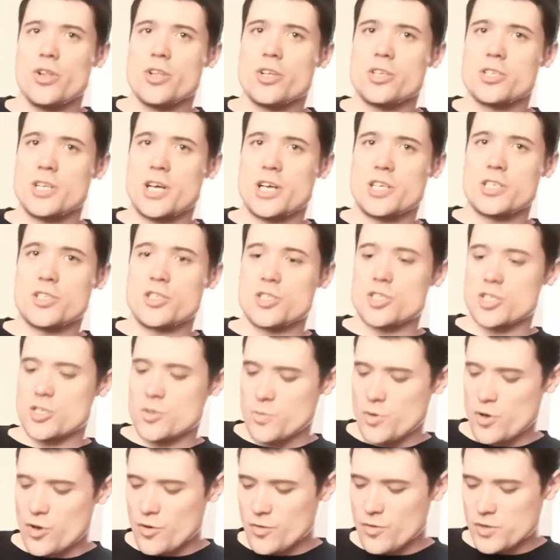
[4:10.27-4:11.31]
It's nice and
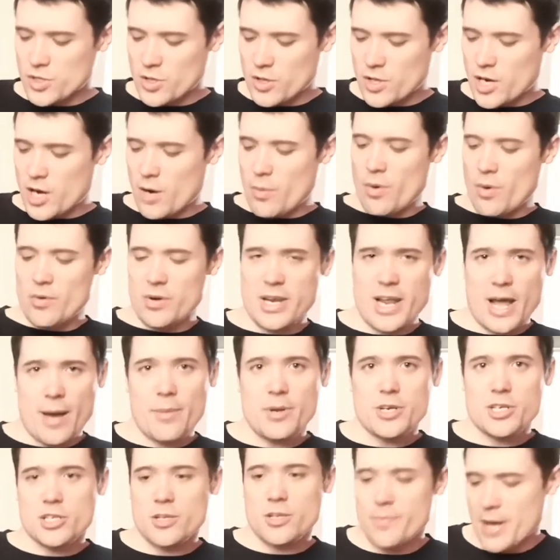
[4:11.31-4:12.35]
smooth so that it won't
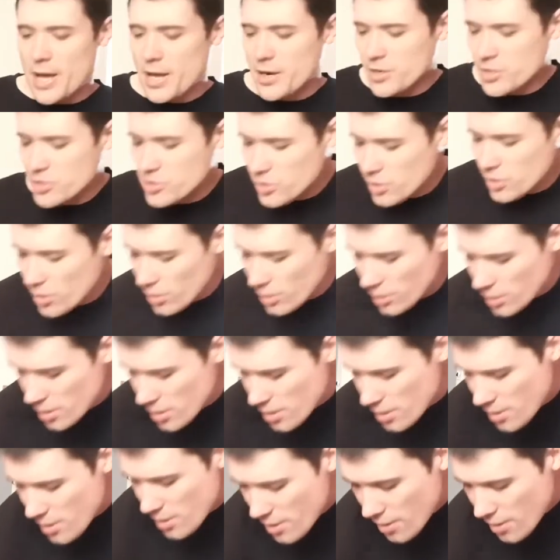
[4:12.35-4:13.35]
damage the band at all,